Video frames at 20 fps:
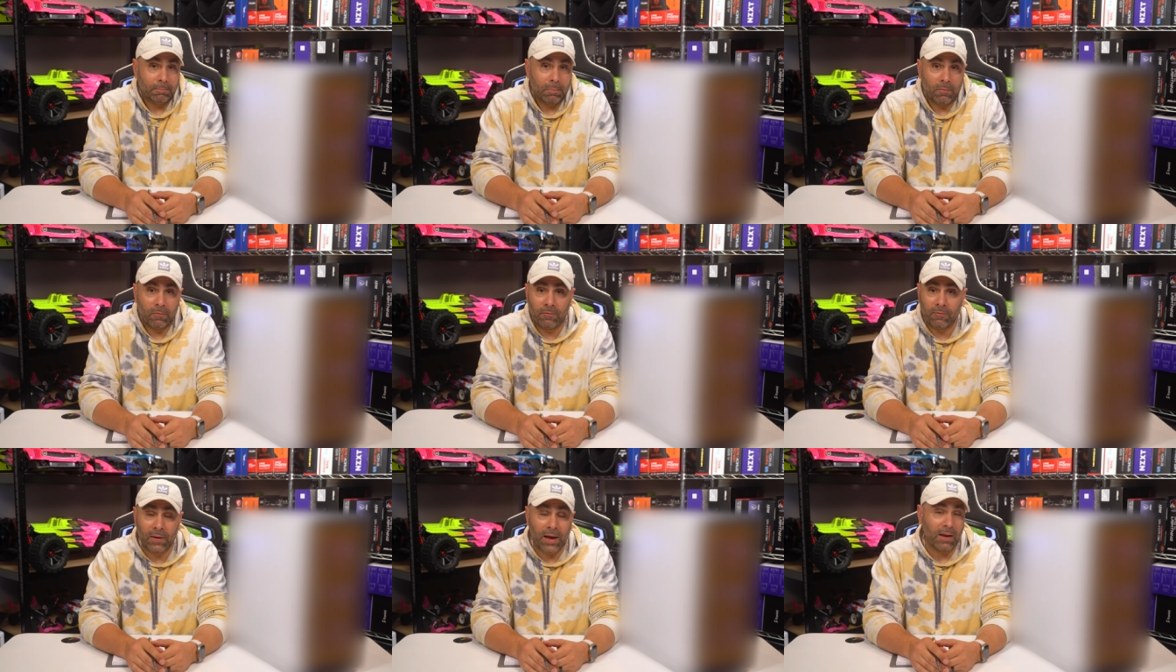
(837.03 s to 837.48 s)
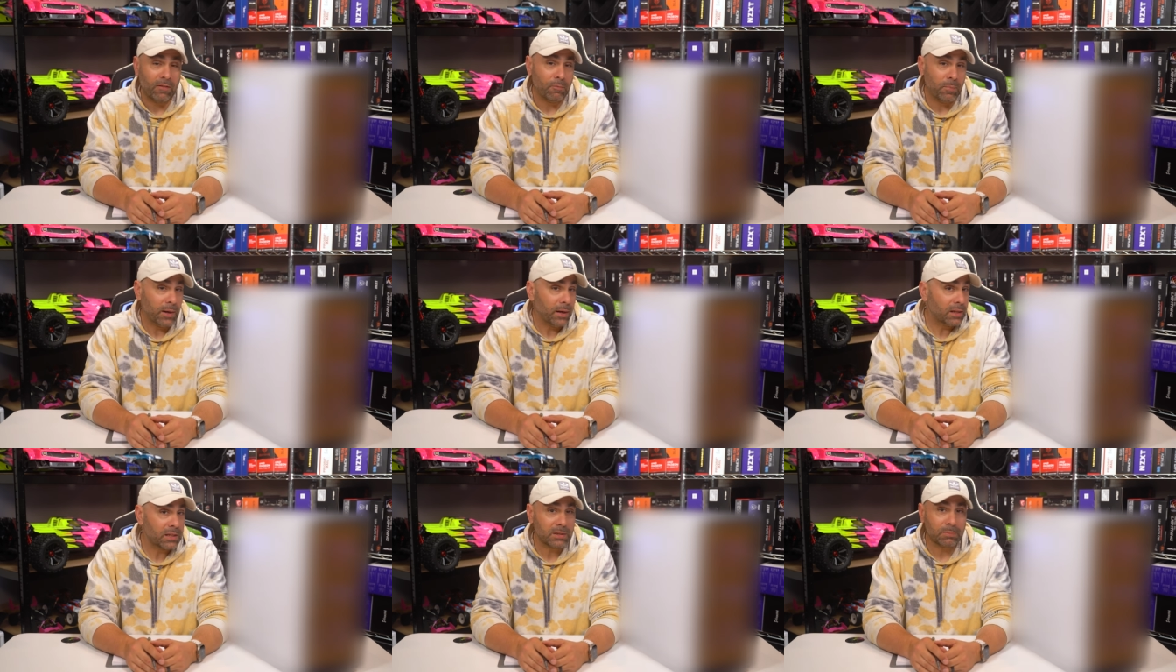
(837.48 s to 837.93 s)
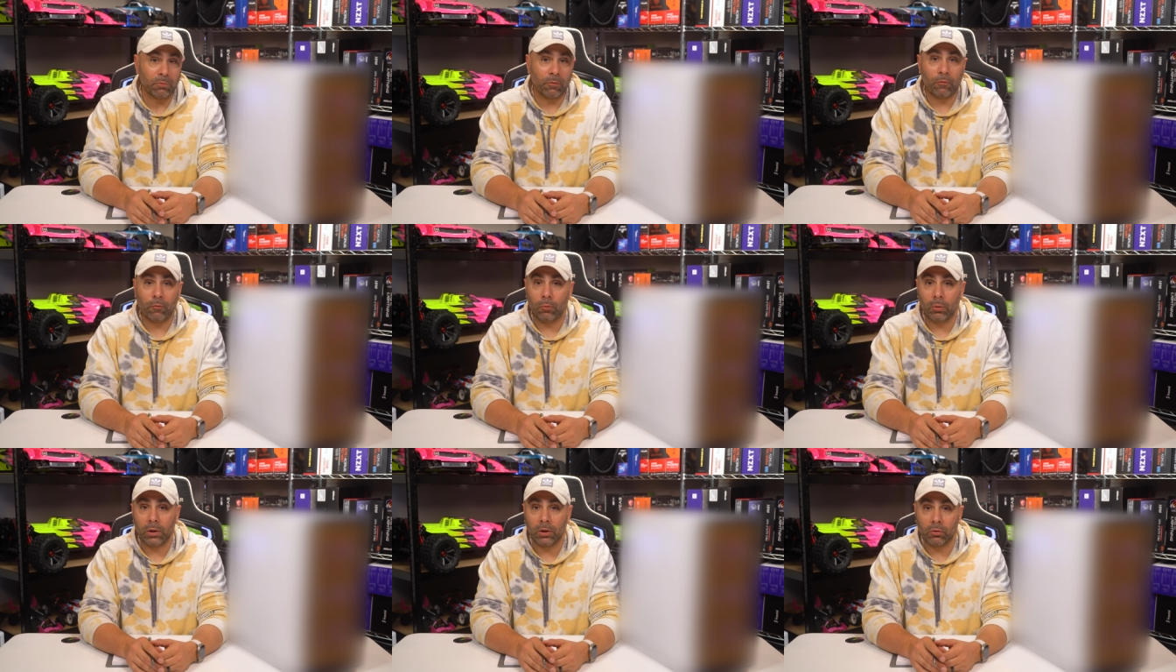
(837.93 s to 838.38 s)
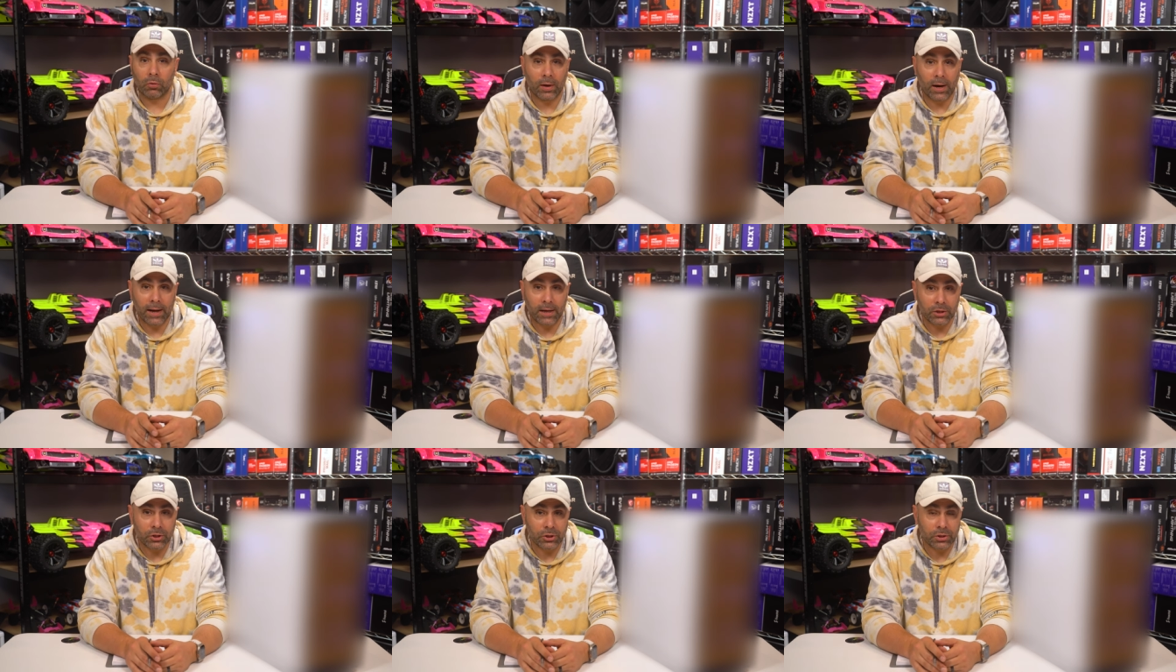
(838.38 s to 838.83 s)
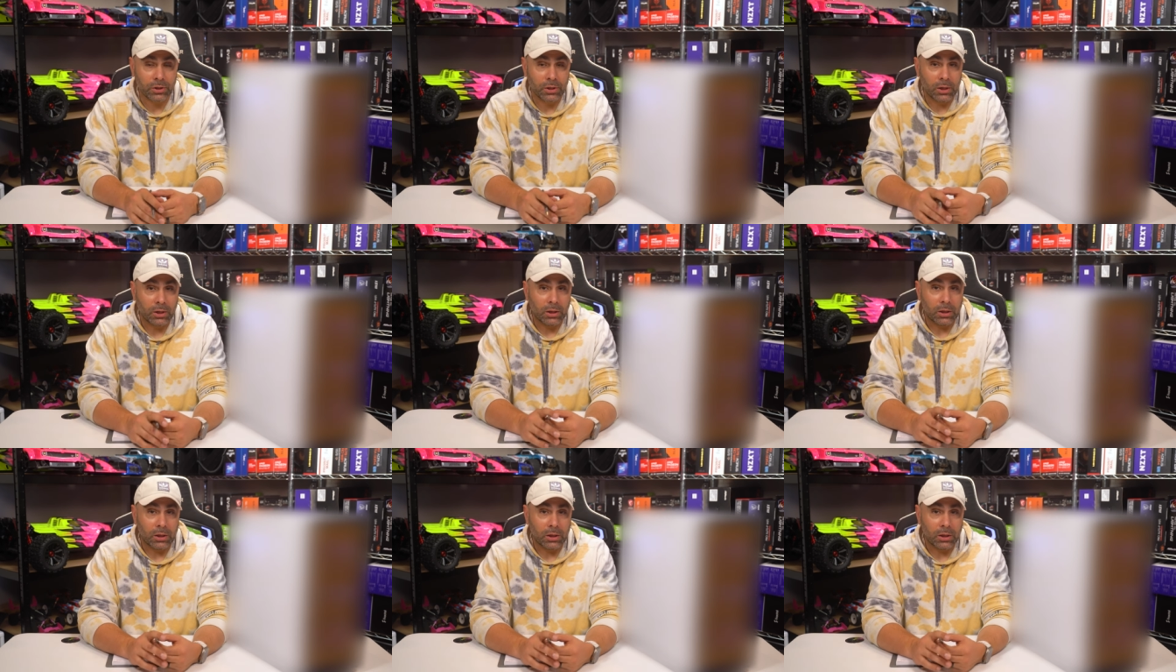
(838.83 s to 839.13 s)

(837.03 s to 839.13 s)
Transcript: five minutes before it crashed.